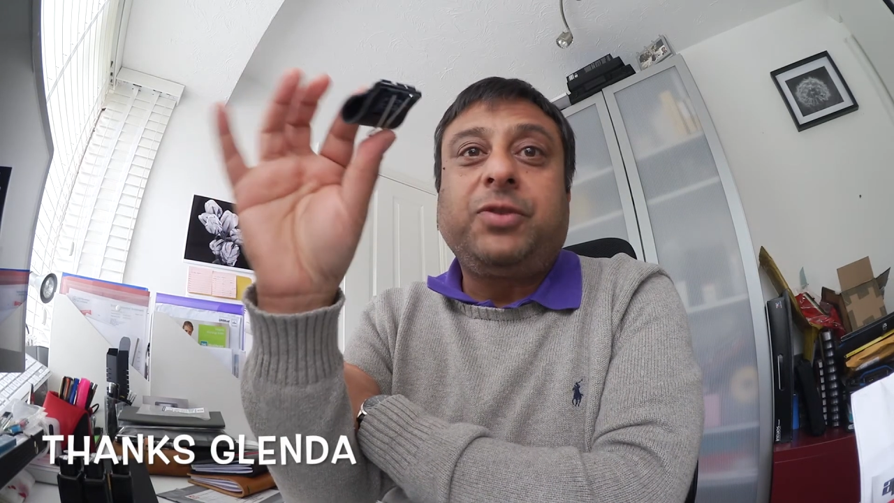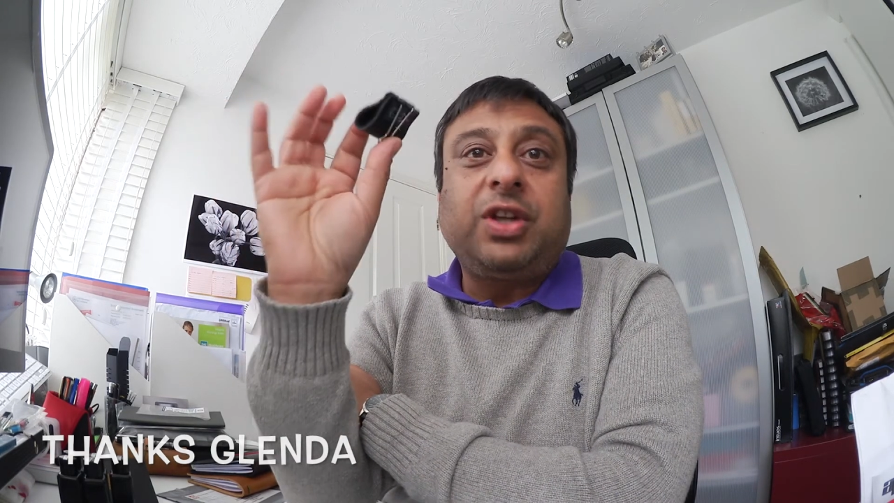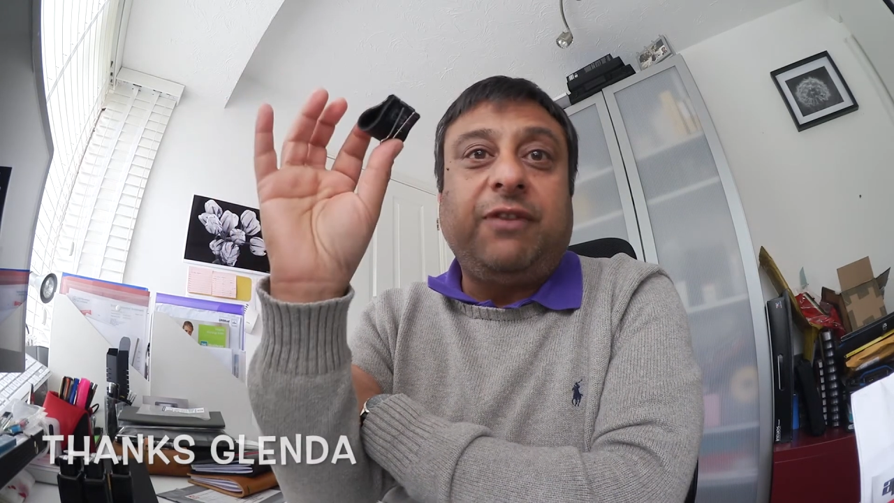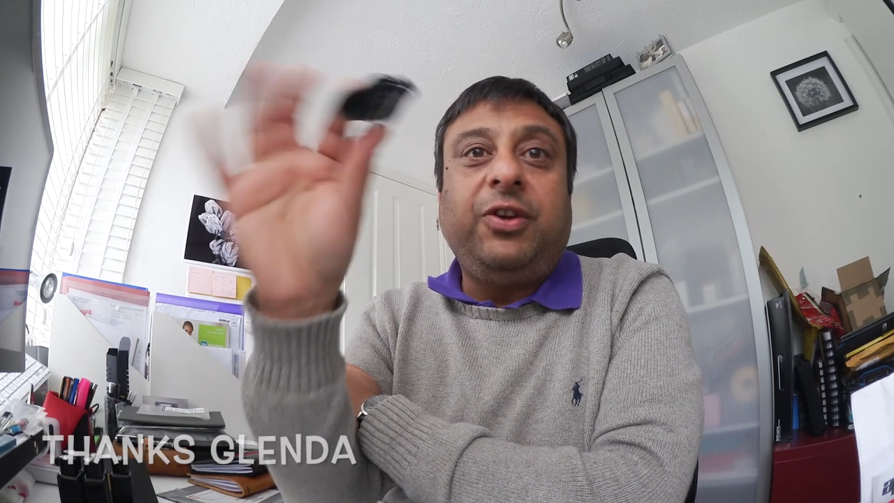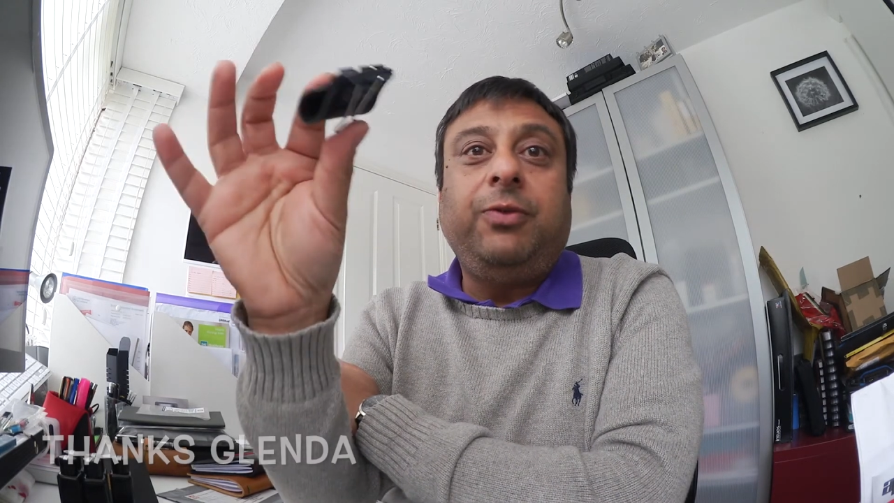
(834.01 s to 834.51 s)

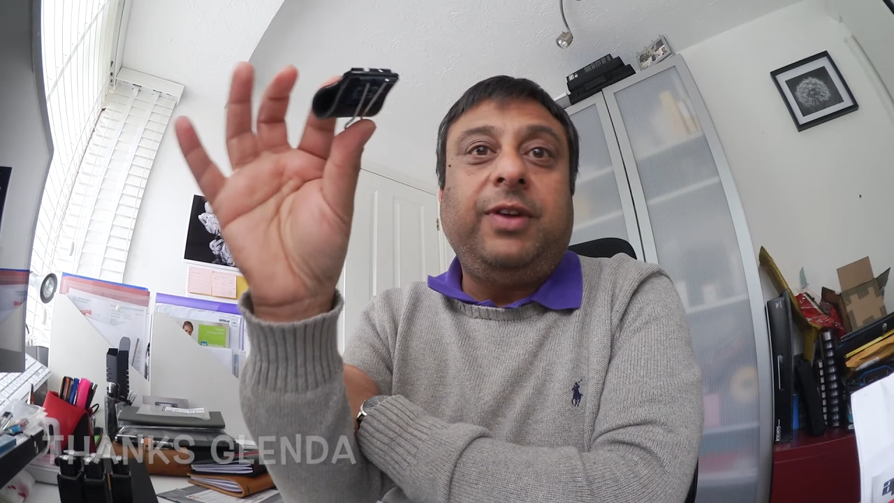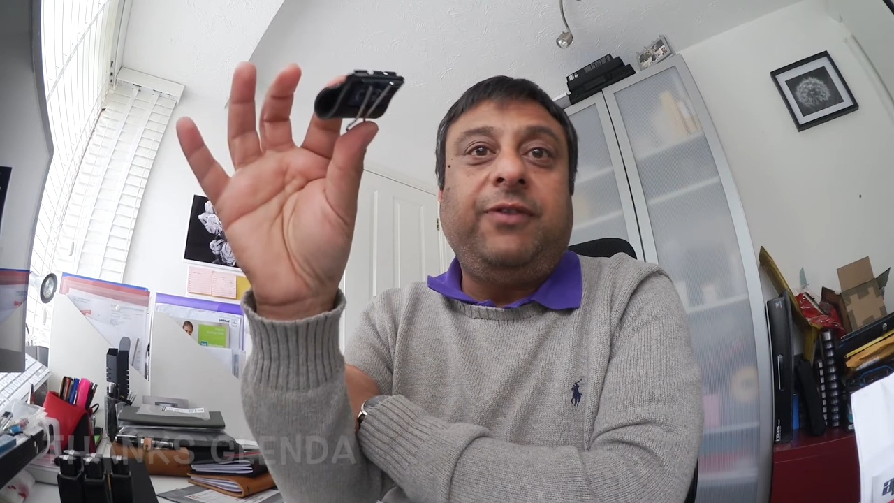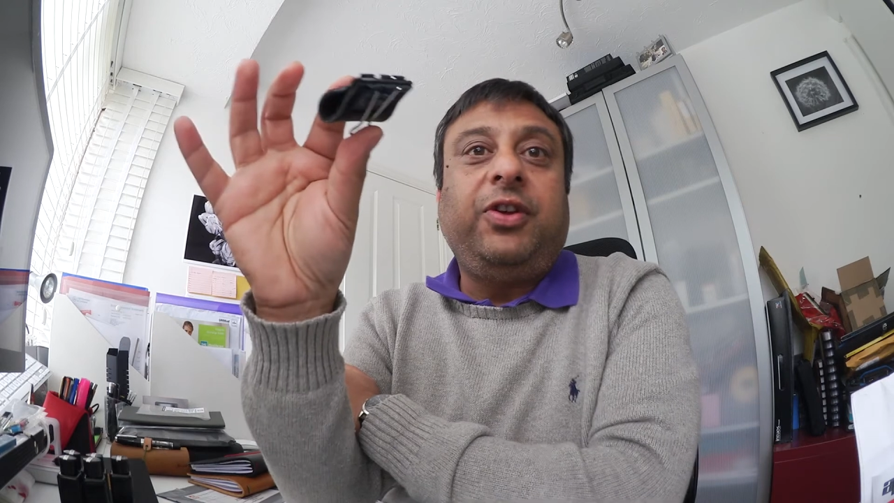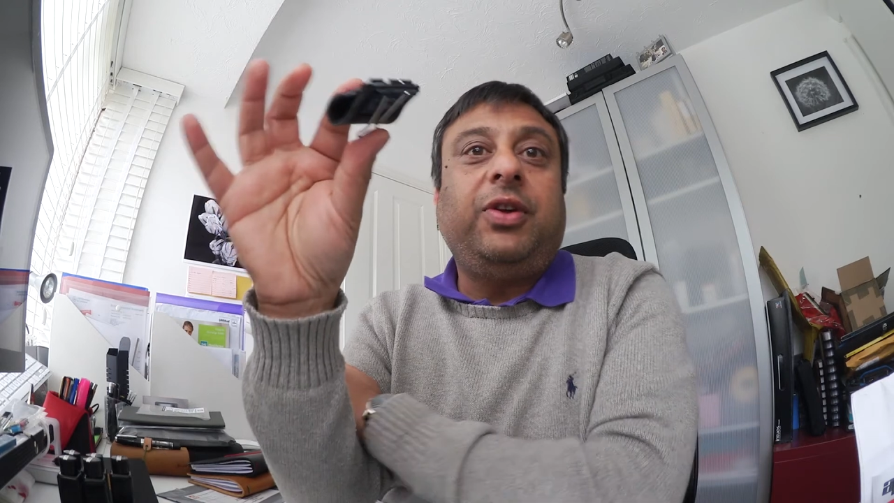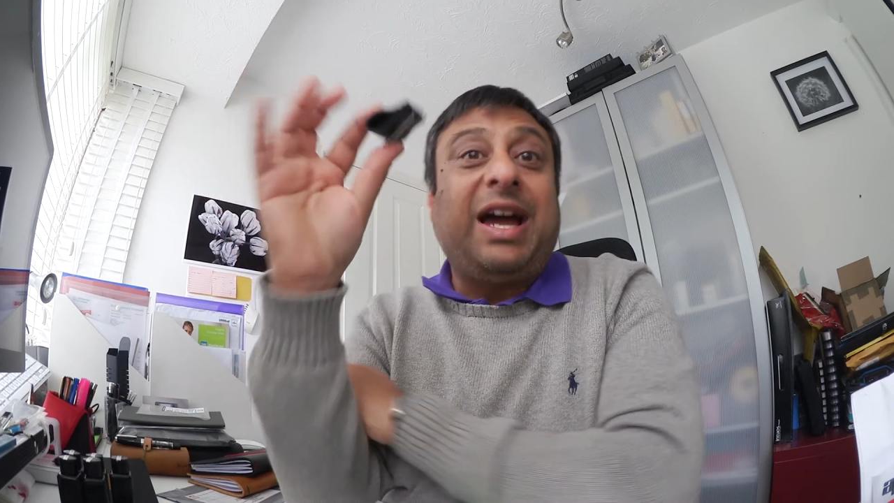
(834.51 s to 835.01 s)
So if
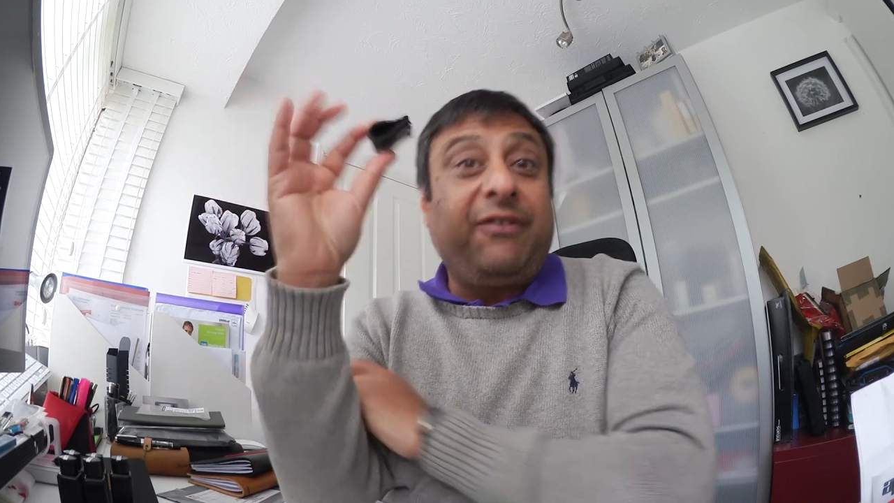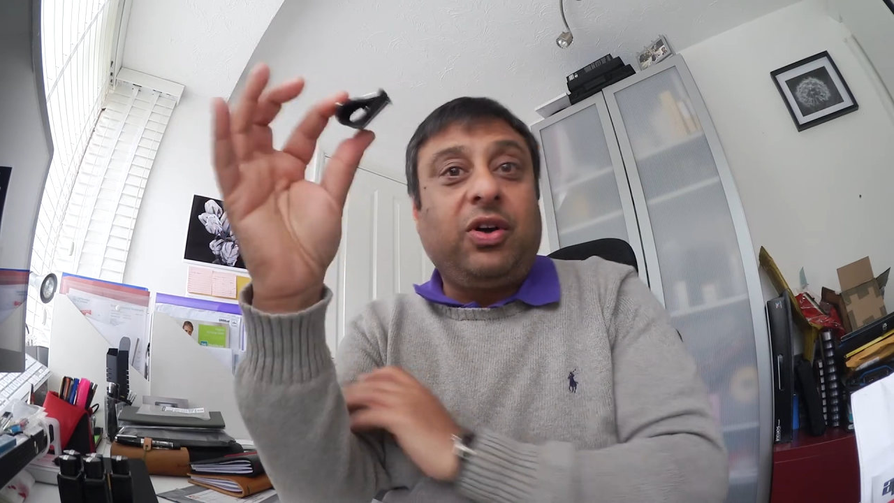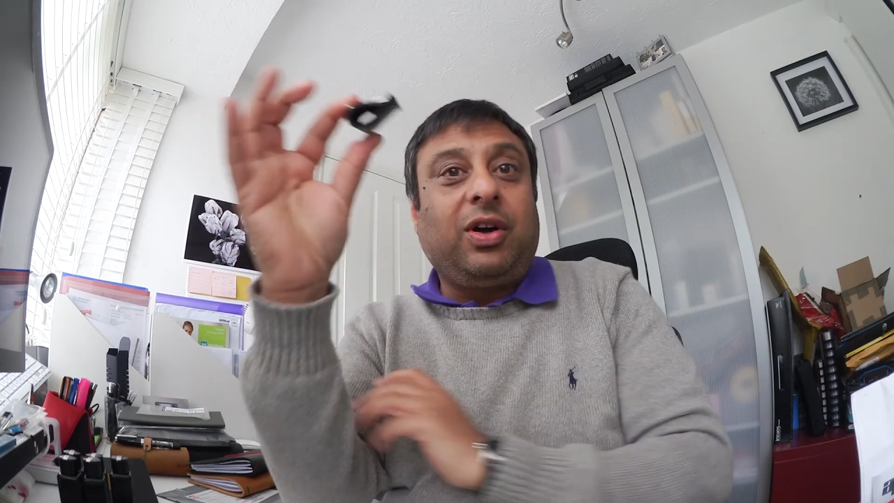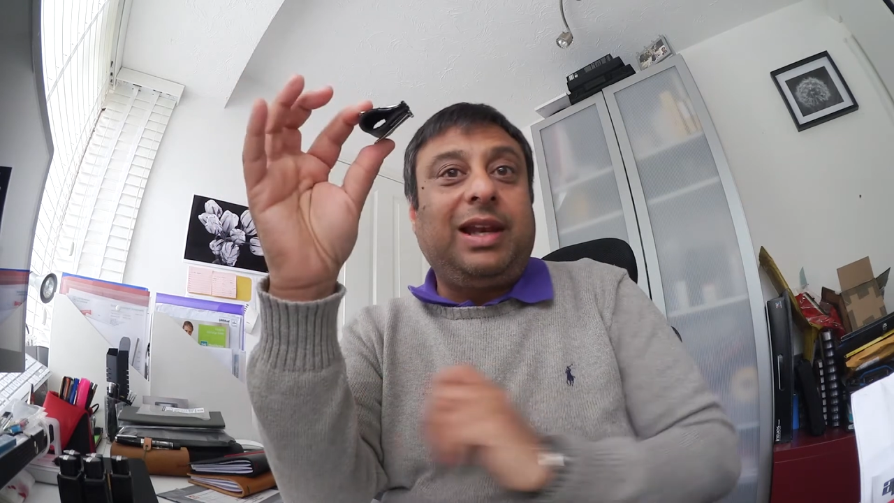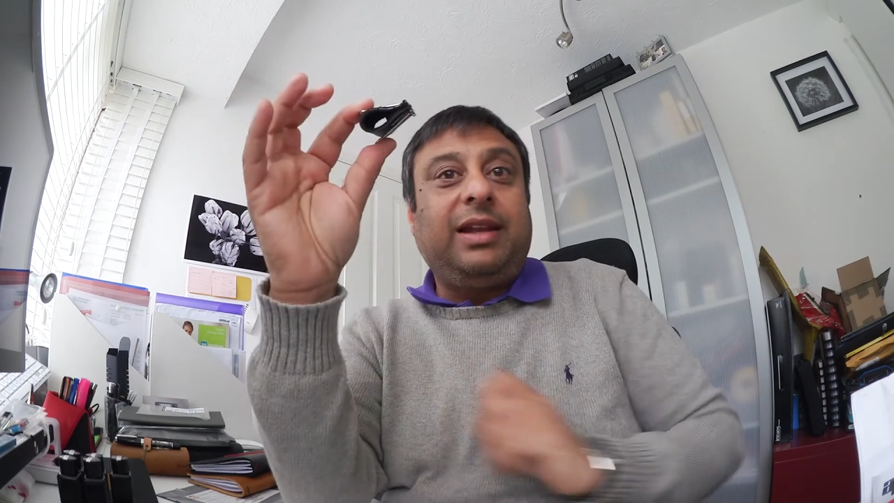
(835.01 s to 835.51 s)
you
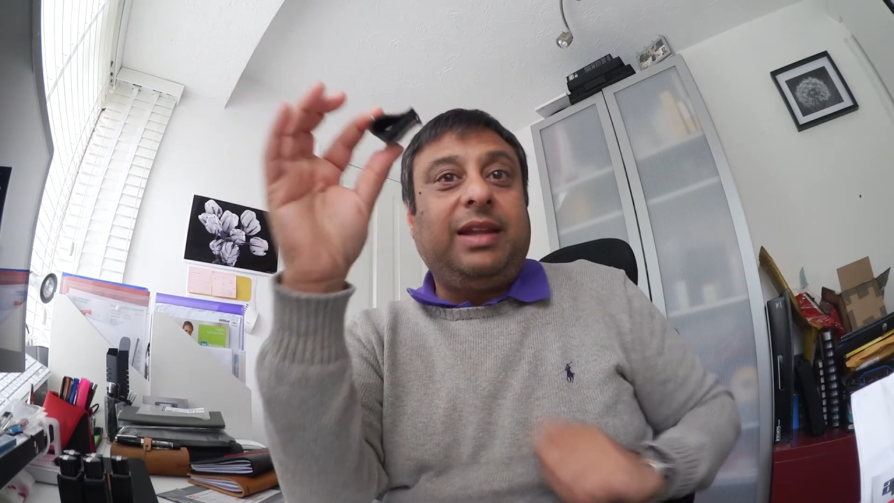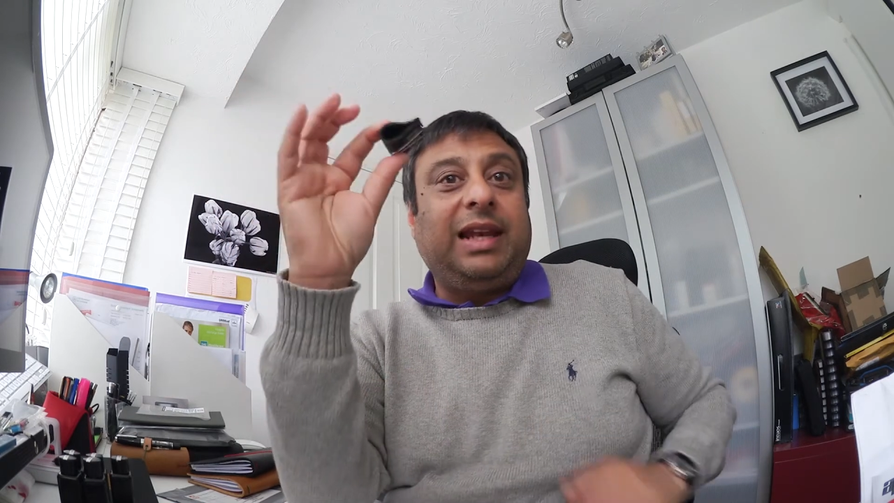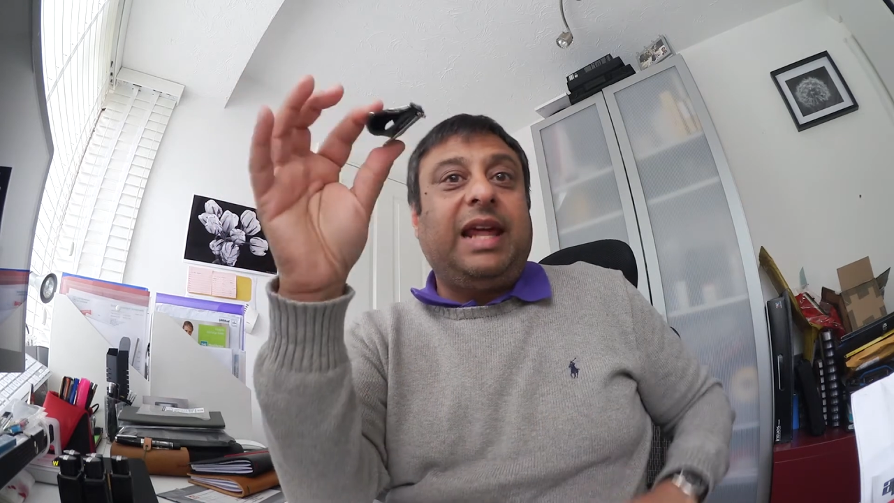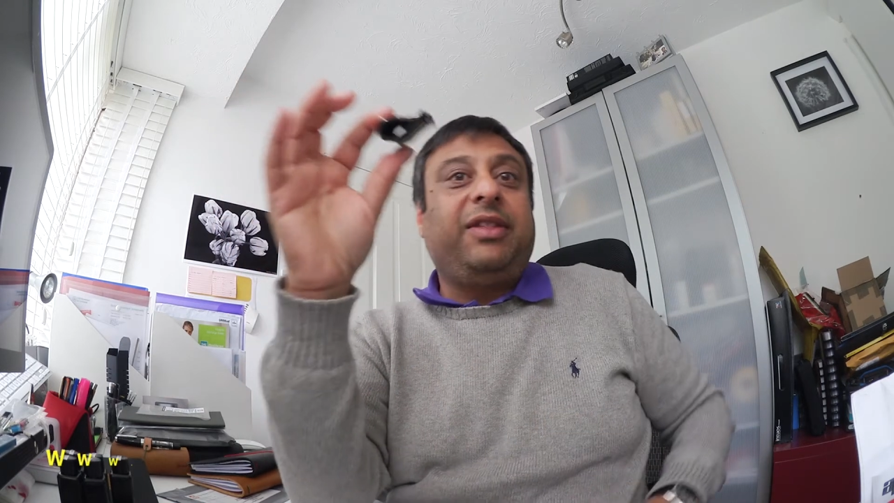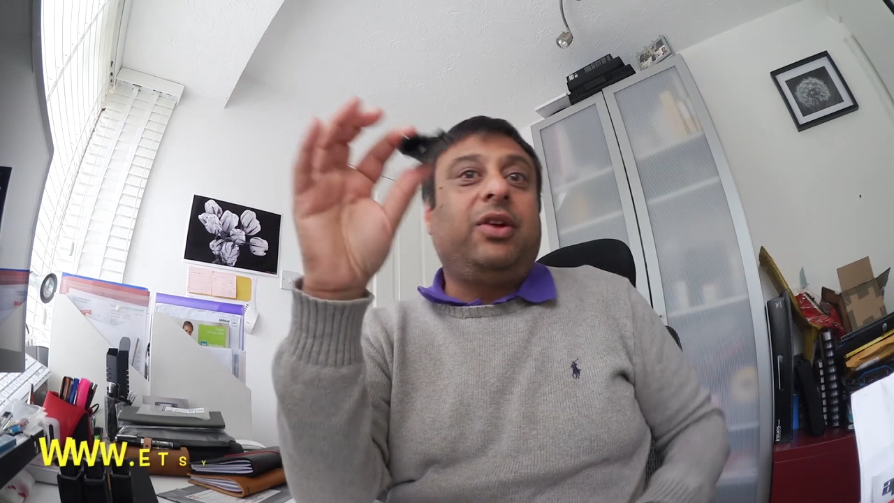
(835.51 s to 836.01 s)
haven't got the
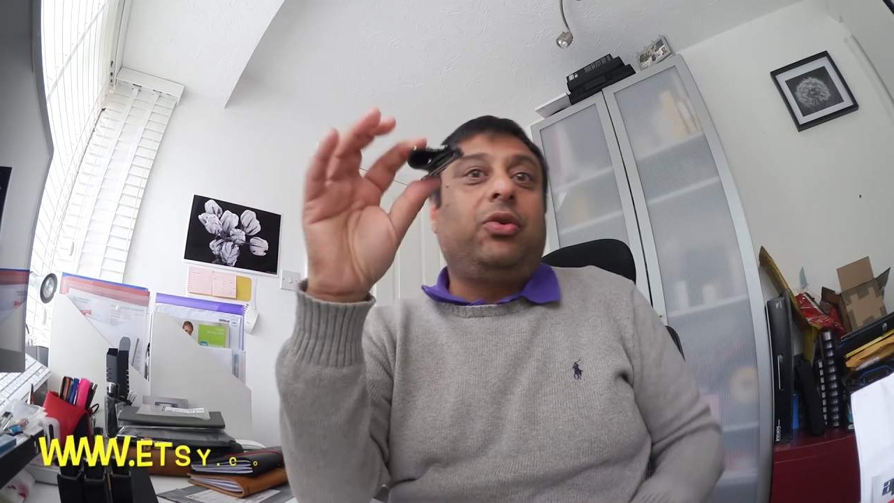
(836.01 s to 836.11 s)
leather,